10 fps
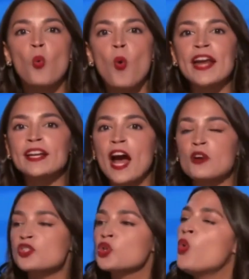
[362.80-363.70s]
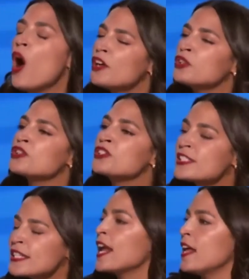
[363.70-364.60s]
in the White House who
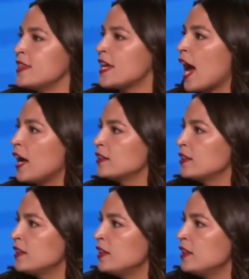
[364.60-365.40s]
understand that.